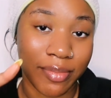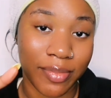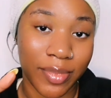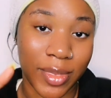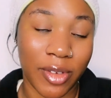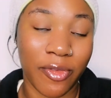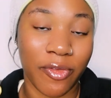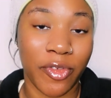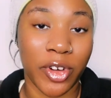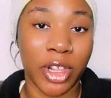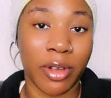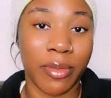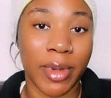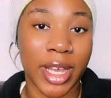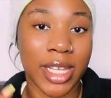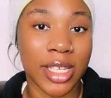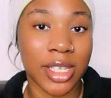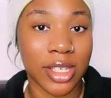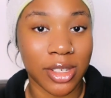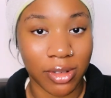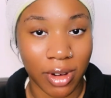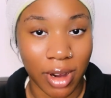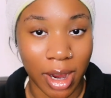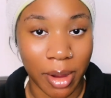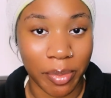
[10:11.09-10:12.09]
And follow my
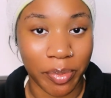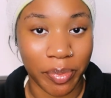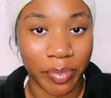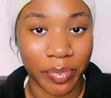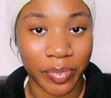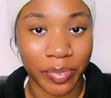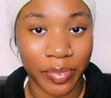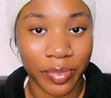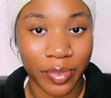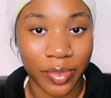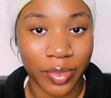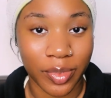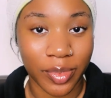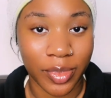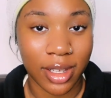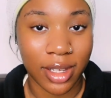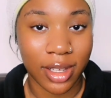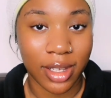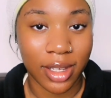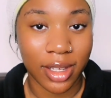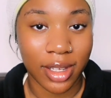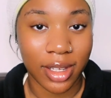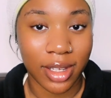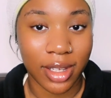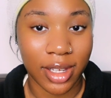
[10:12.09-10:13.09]
Instagram
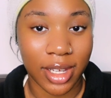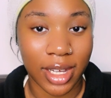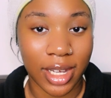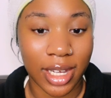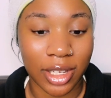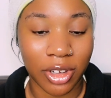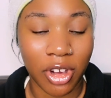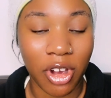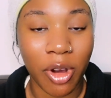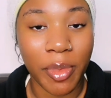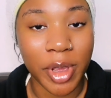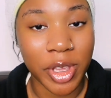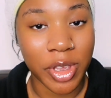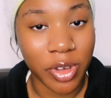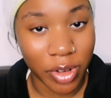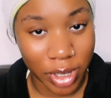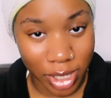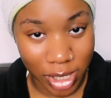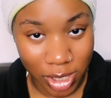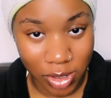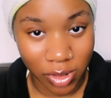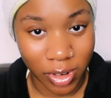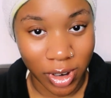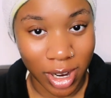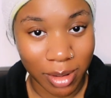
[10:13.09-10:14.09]
and comment your
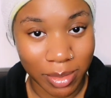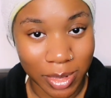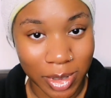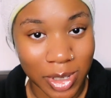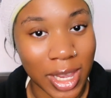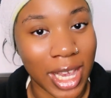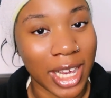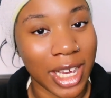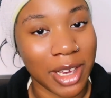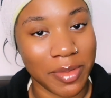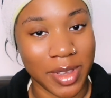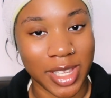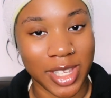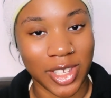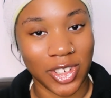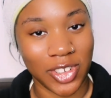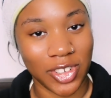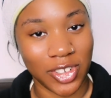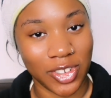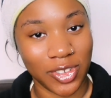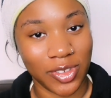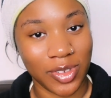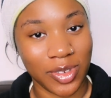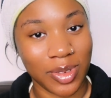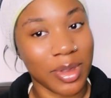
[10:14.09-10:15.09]
Instagram so I can message
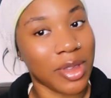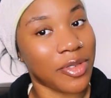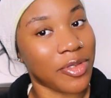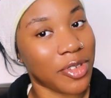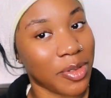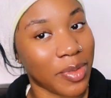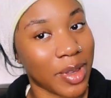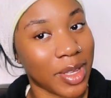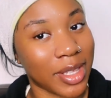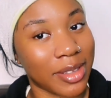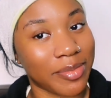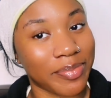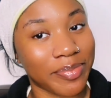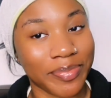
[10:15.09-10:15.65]
you if you win.